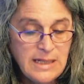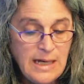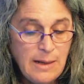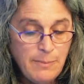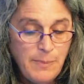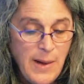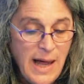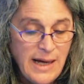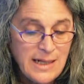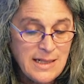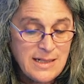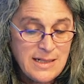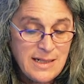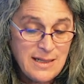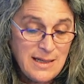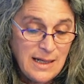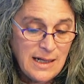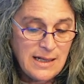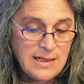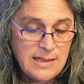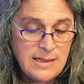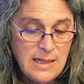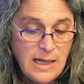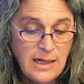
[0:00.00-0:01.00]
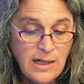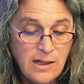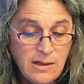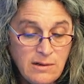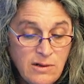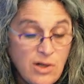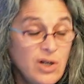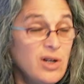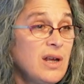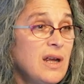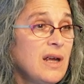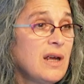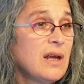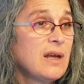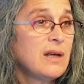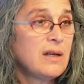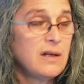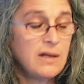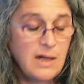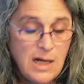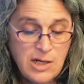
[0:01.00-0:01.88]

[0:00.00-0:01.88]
get back into things like cooking